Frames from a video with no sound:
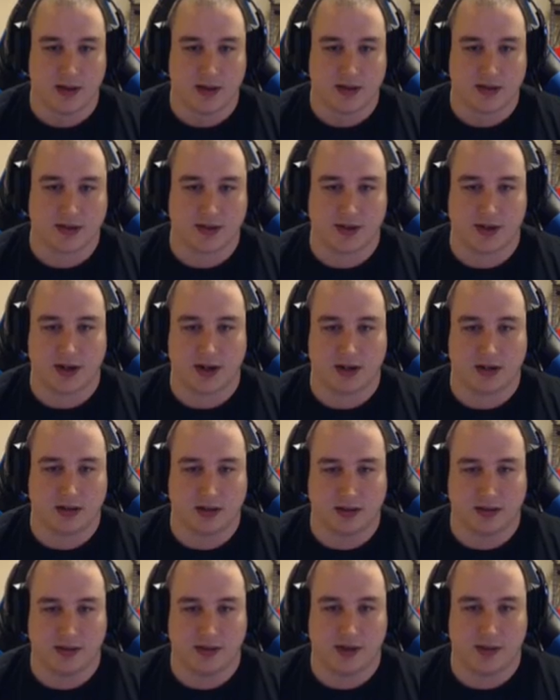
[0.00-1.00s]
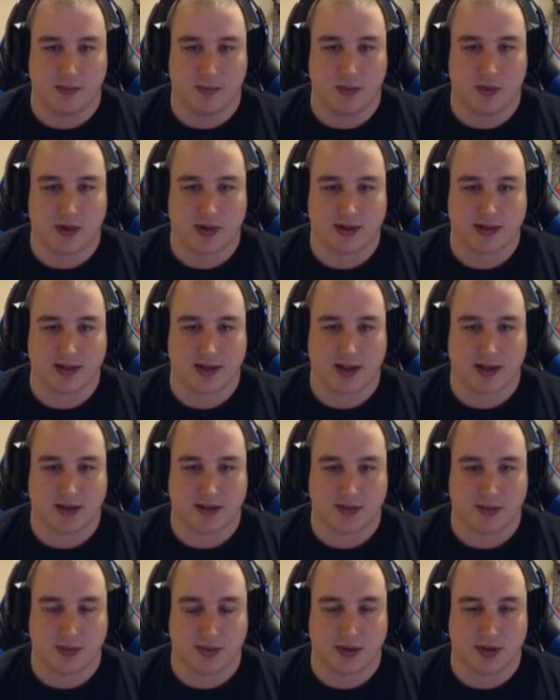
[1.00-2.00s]
So you get more
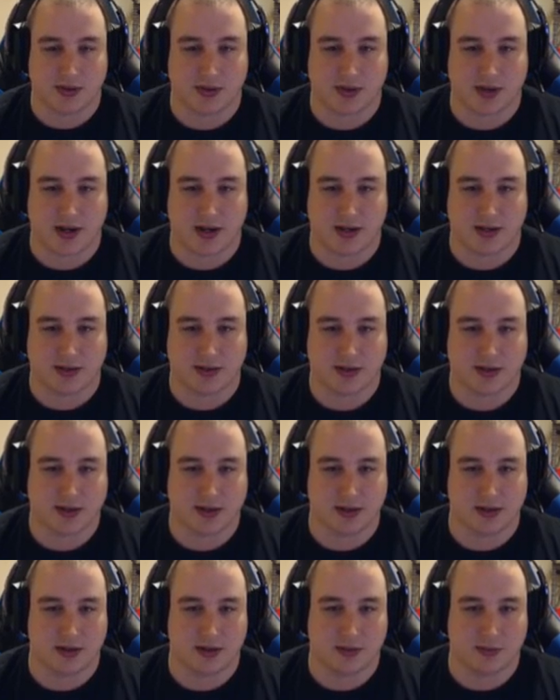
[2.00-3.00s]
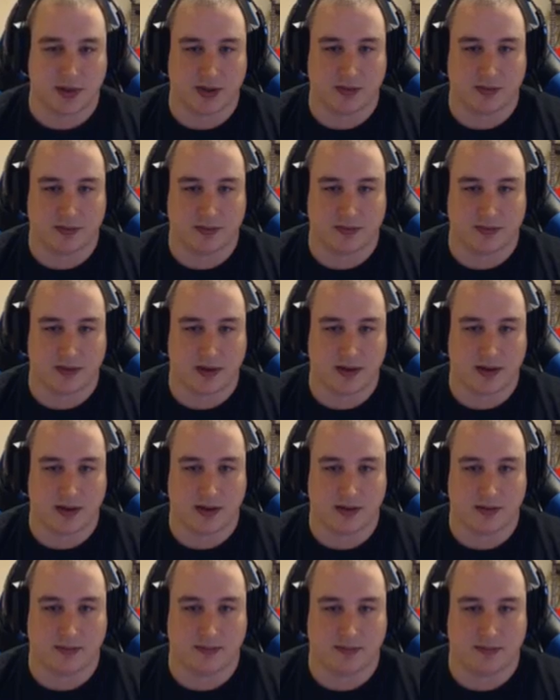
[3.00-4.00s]
stats with the just a little bit,
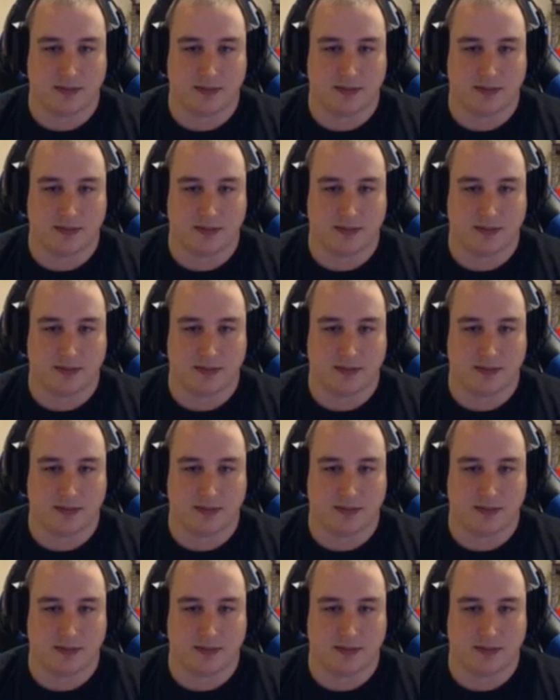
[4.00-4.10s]
um,